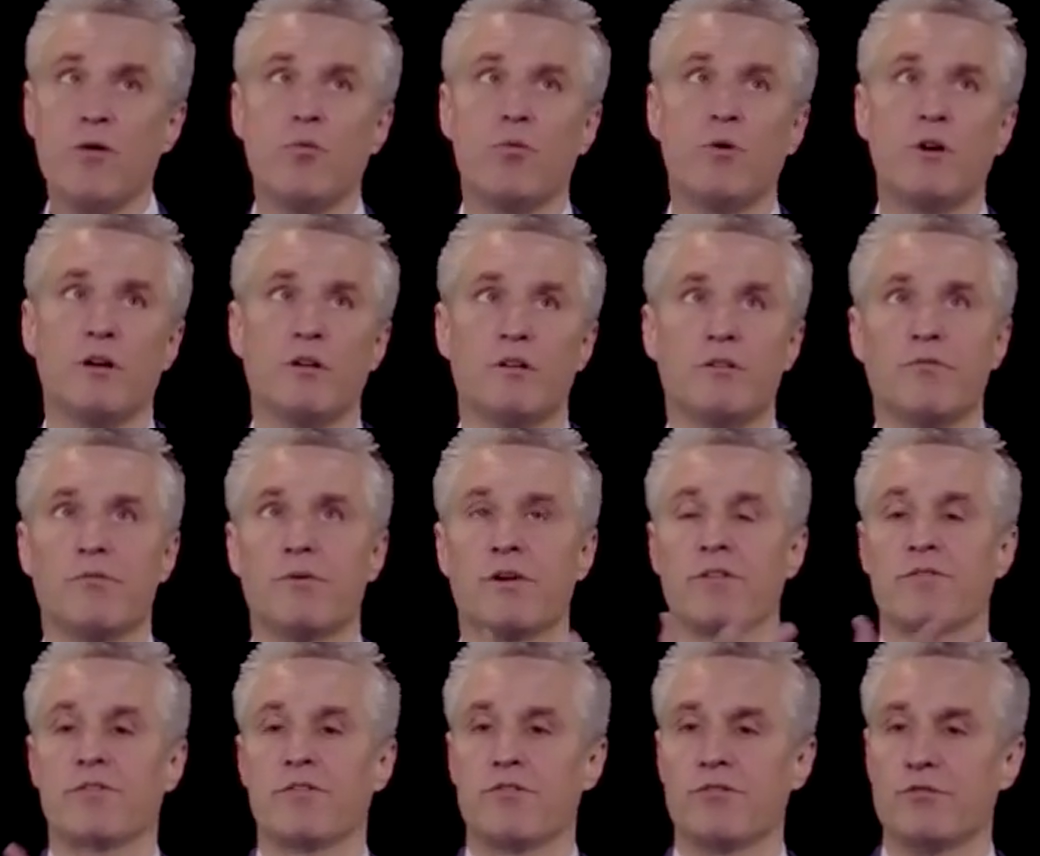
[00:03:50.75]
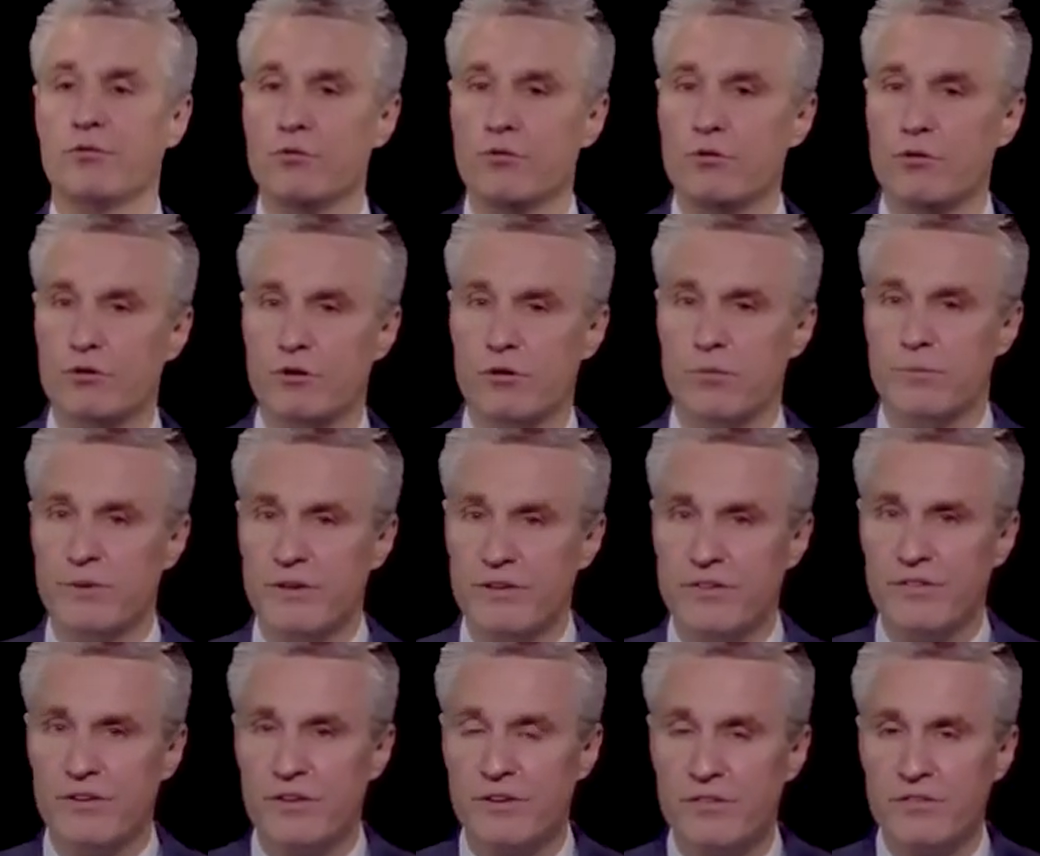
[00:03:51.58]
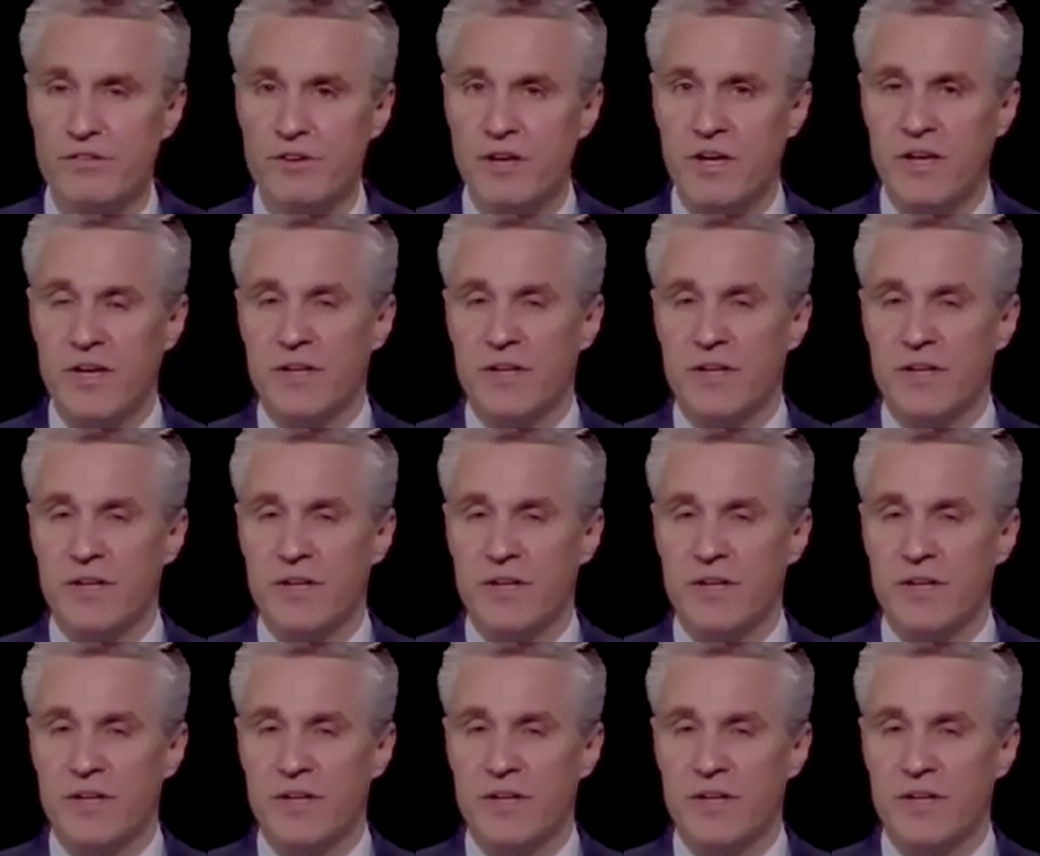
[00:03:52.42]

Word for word: Well, if we have a school or a business,